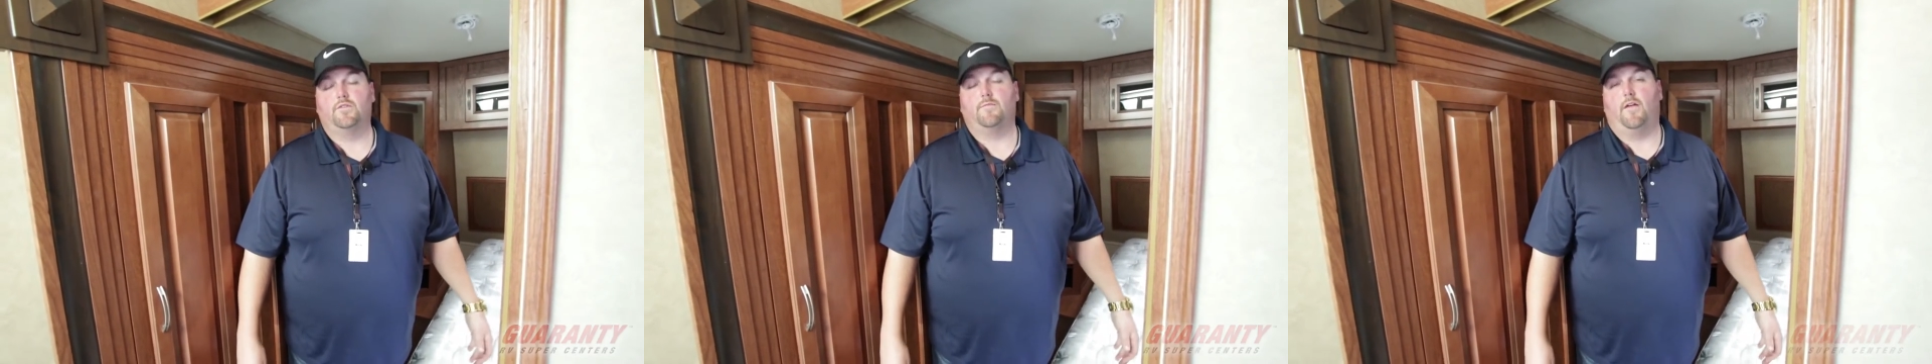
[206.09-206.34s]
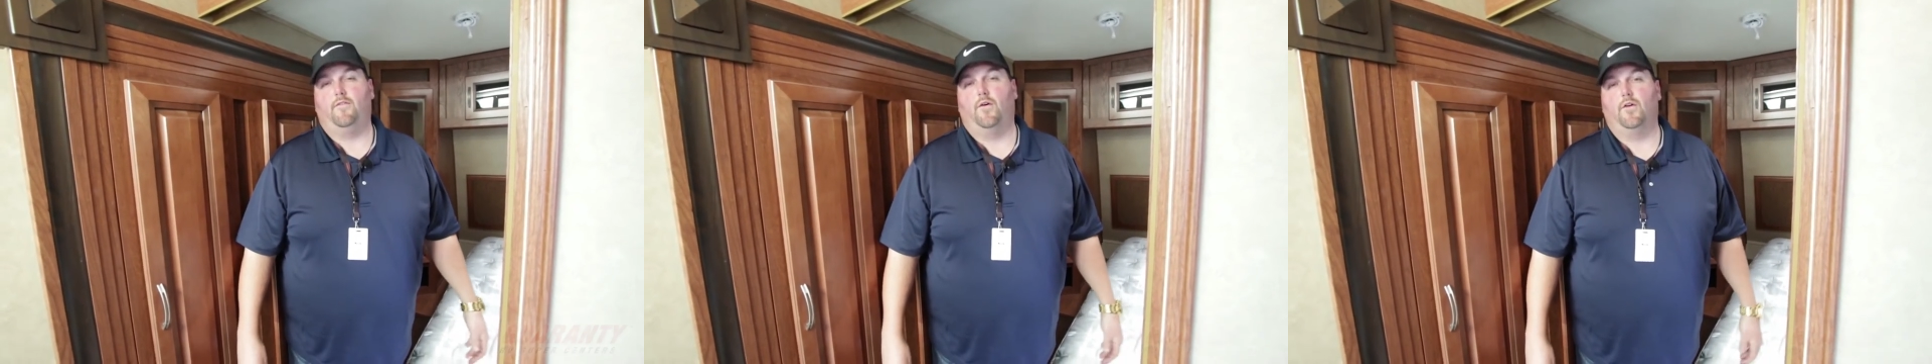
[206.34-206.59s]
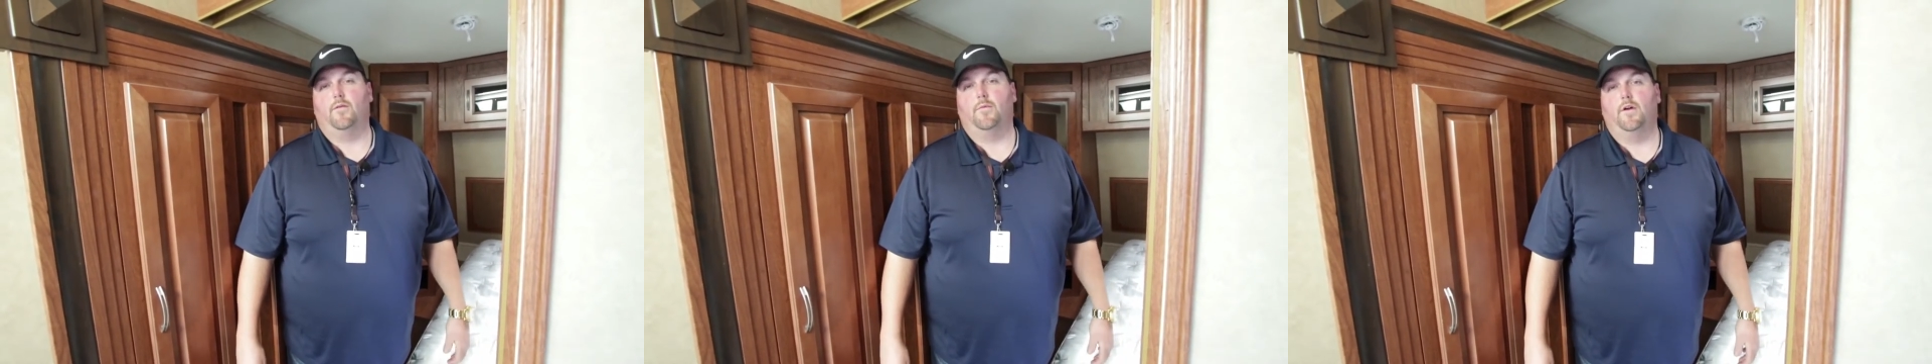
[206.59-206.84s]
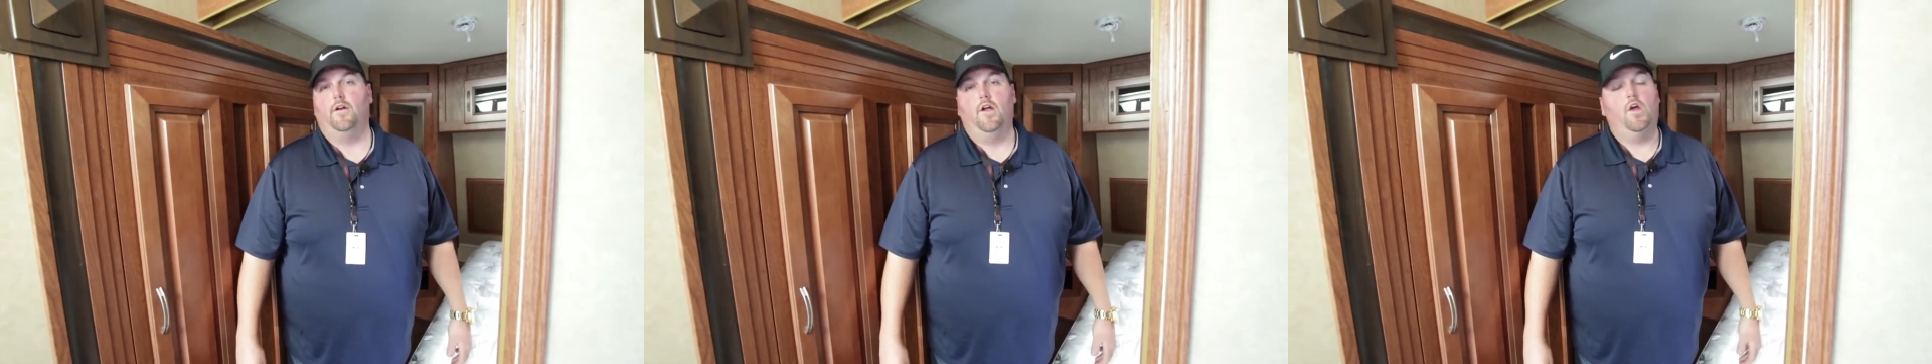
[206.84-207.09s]
is my phone
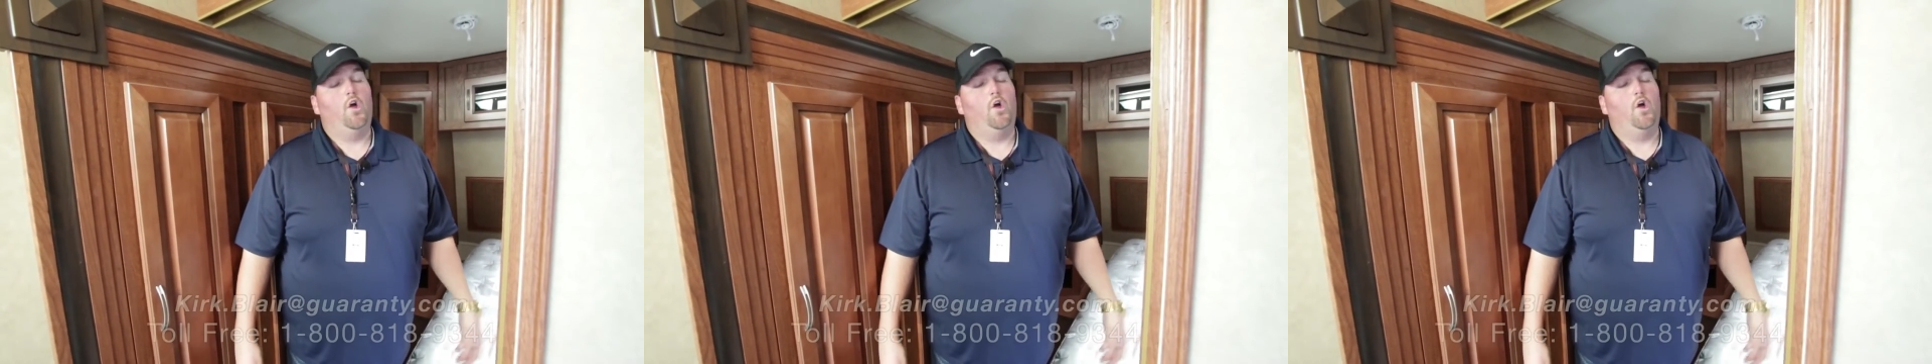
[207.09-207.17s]
number.